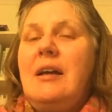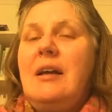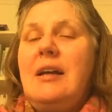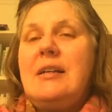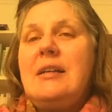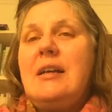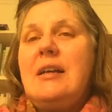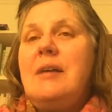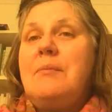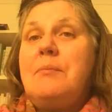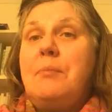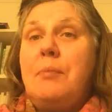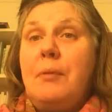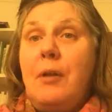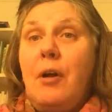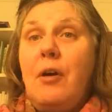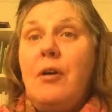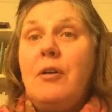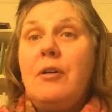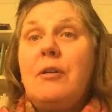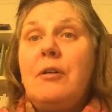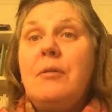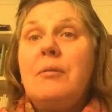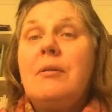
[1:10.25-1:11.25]
a
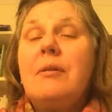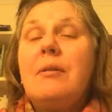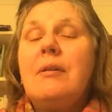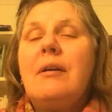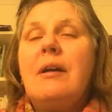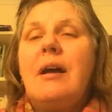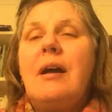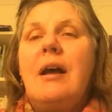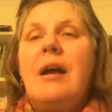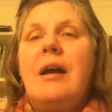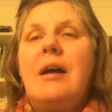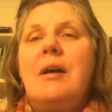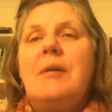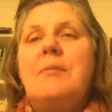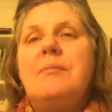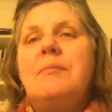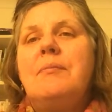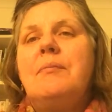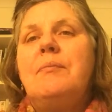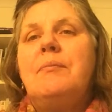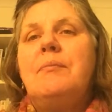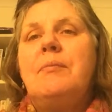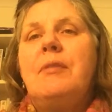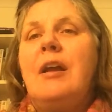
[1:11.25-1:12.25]
blog
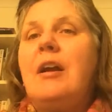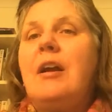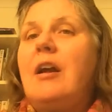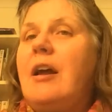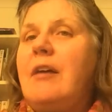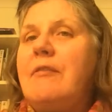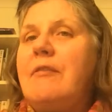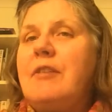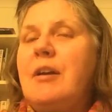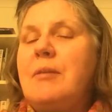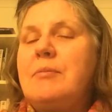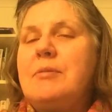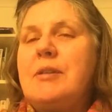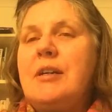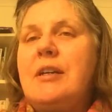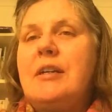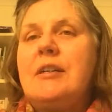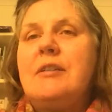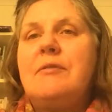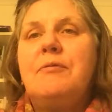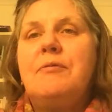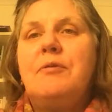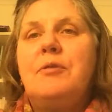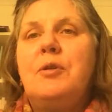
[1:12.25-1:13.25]
that I haven't
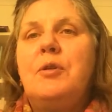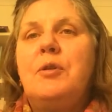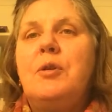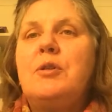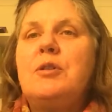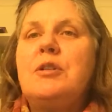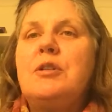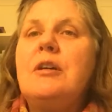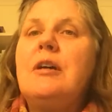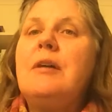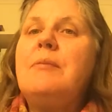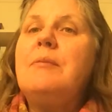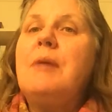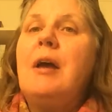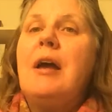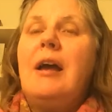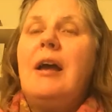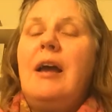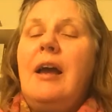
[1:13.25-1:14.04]
updated for a long time,